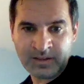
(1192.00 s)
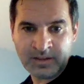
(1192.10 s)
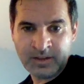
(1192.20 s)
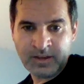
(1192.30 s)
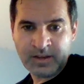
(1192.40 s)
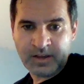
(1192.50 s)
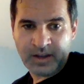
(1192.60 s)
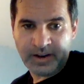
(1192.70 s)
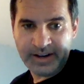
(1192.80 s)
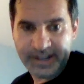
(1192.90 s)
All right,
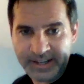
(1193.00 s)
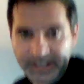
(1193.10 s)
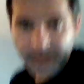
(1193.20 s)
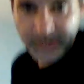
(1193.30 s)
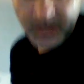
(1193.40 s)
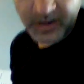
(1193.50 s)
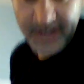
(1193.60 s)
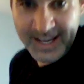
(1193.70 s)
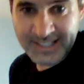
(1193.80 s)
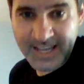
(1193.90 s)
here we go. Next
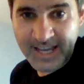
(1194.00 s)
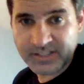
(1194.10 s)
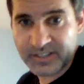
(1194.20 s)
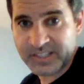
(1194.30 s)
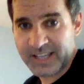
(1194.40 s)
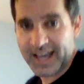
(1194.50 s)
exercise.